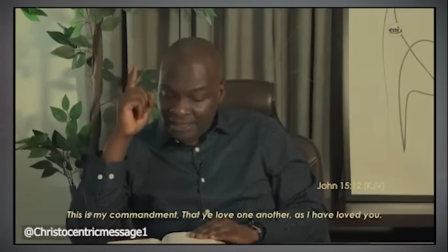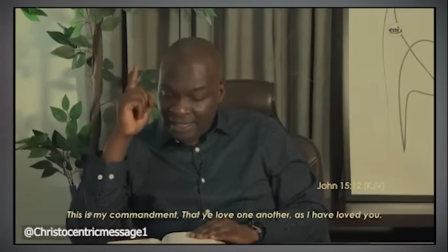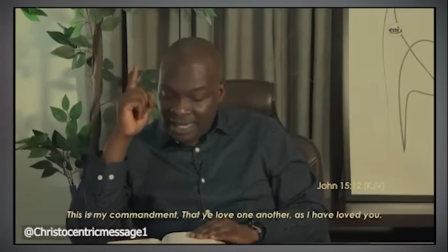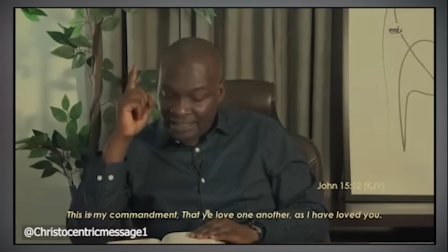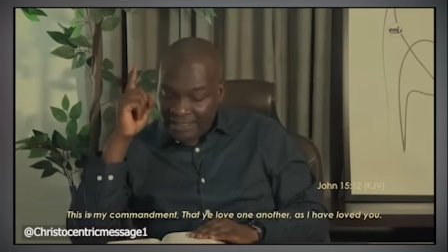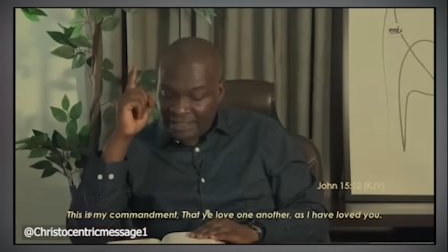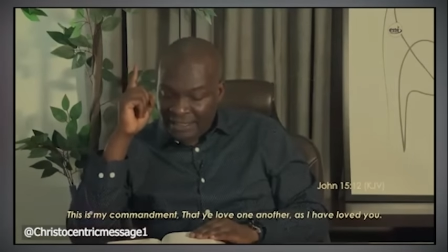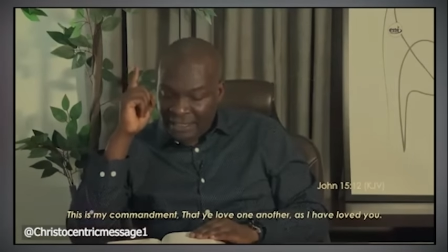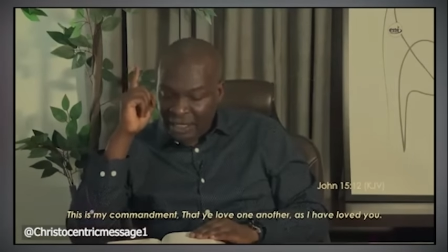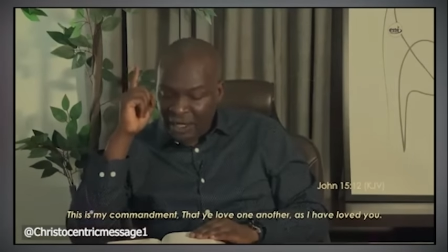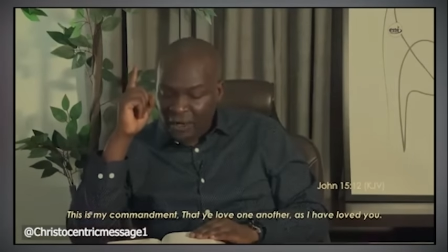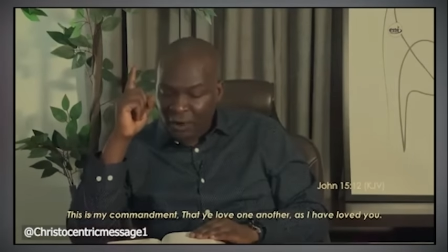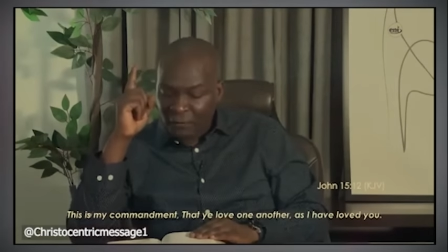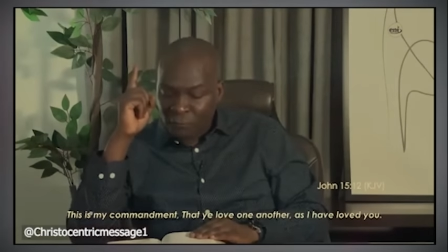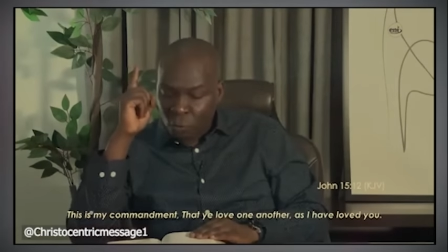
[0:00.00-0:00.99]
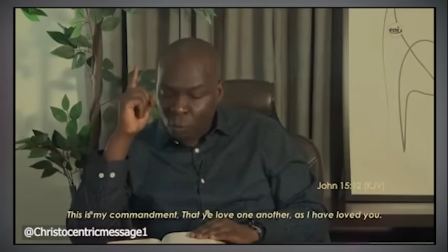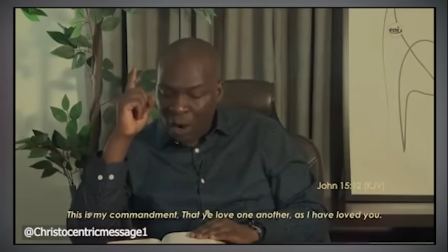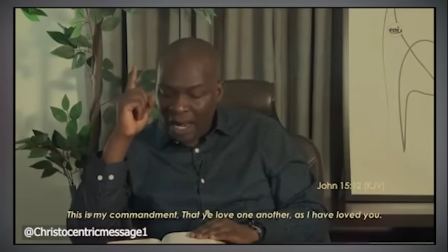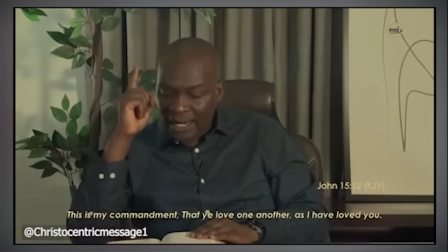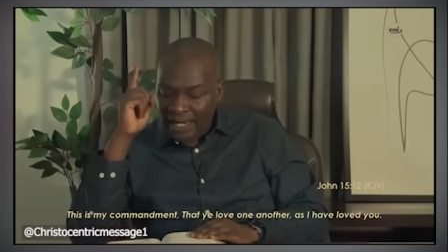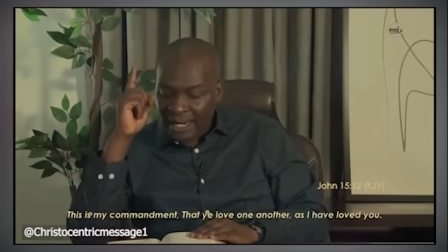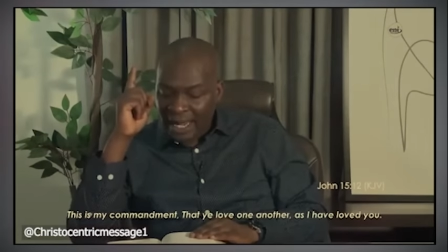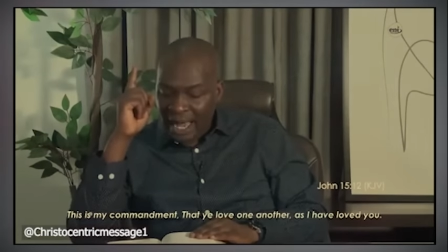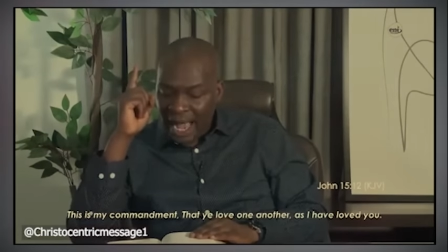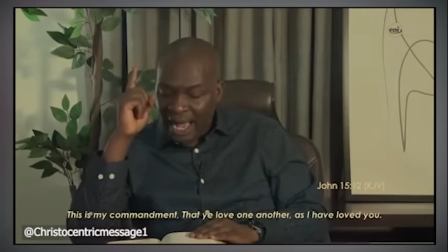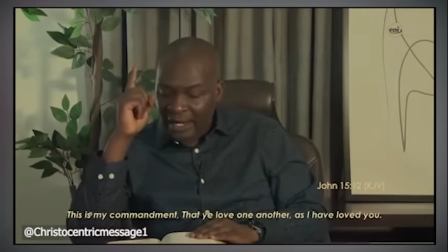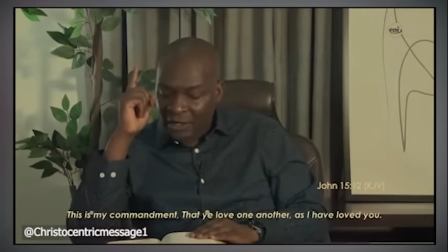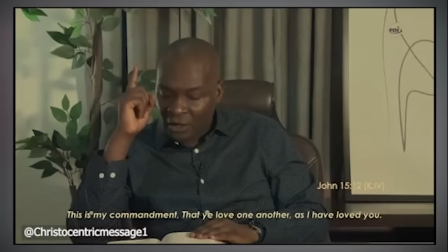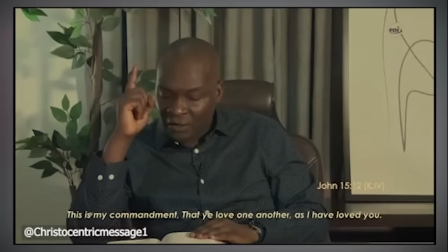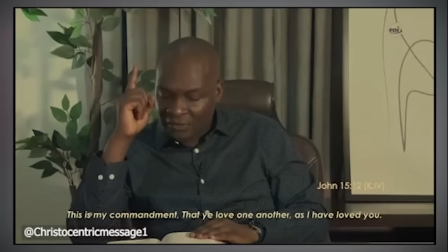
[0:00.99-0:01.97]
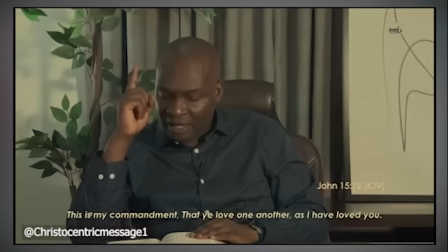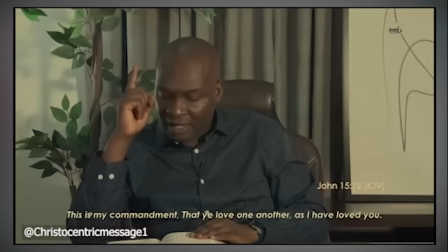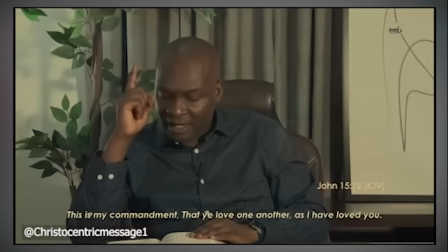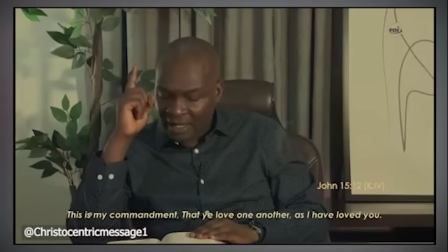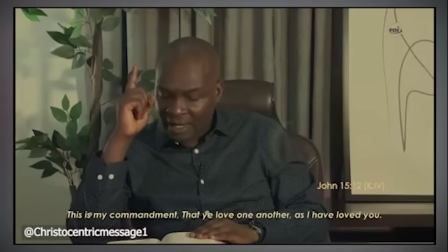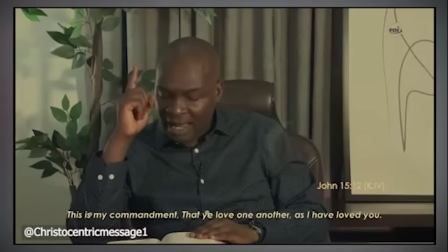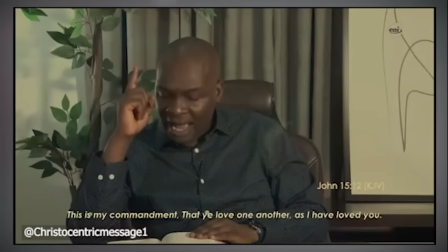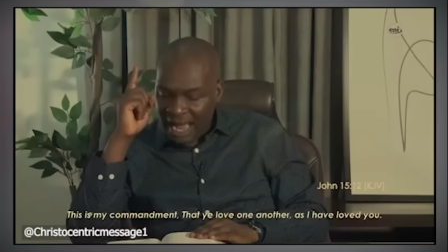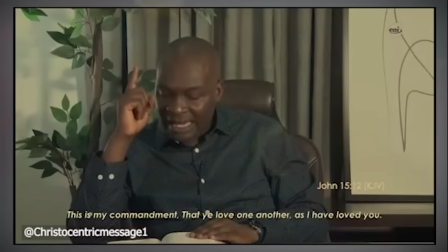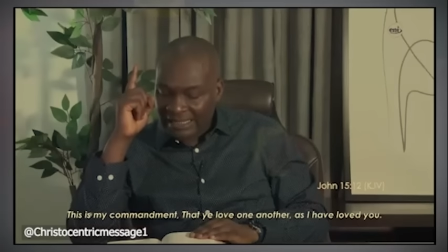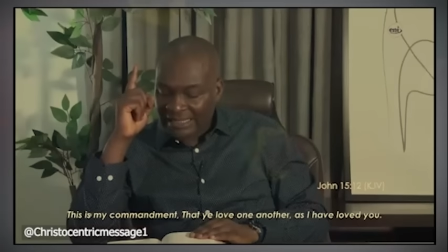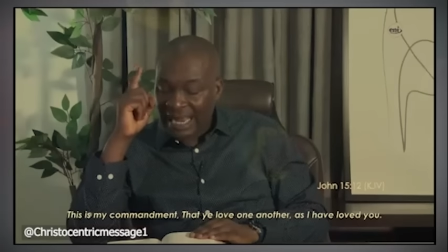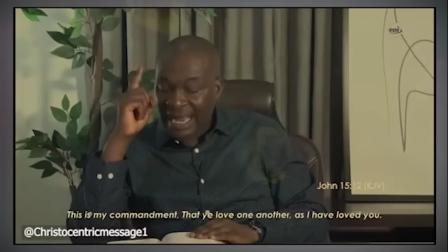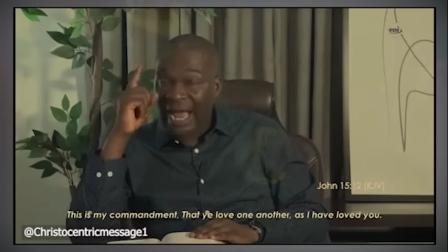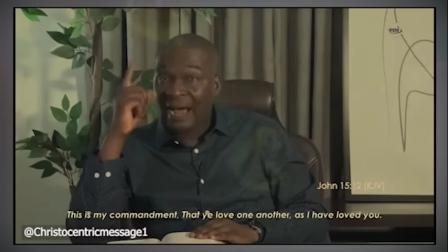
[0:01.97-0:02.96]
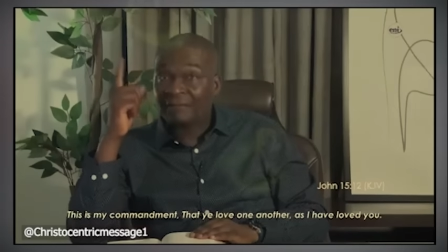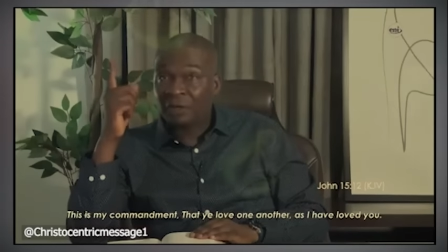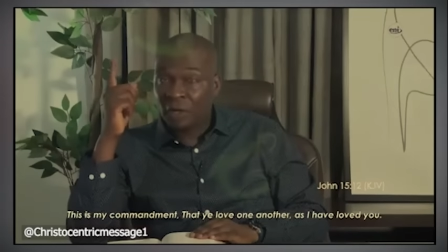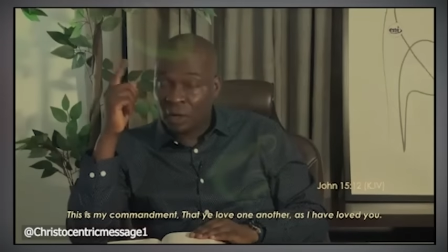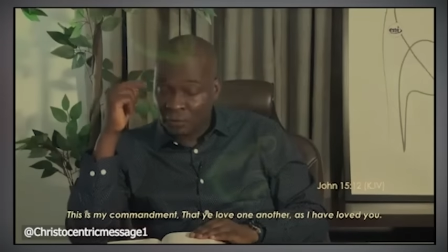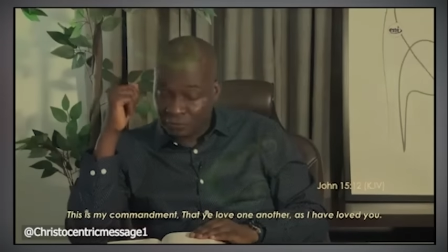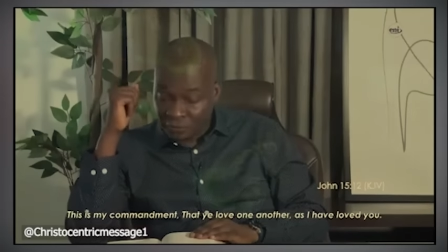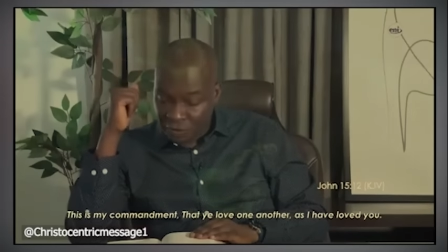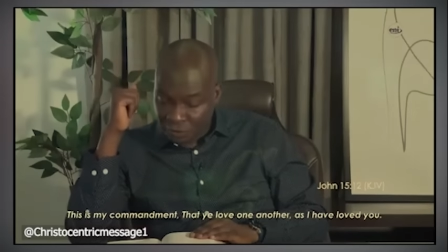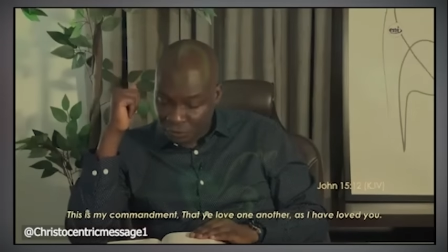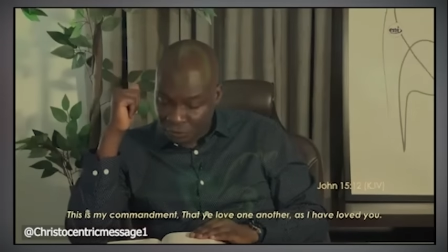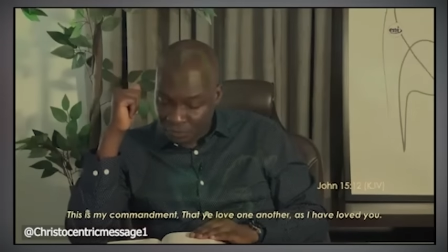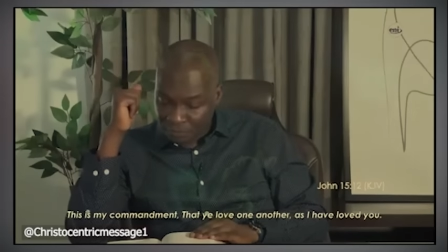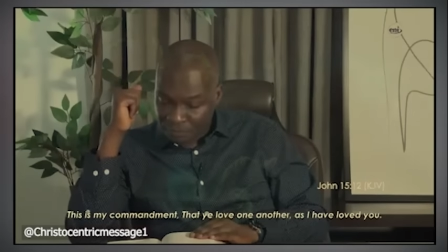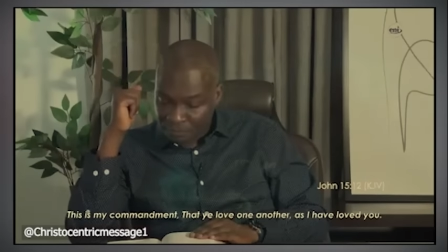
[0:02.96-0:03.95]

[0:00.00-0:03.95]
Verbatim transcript: that ye love one another as I have loved you.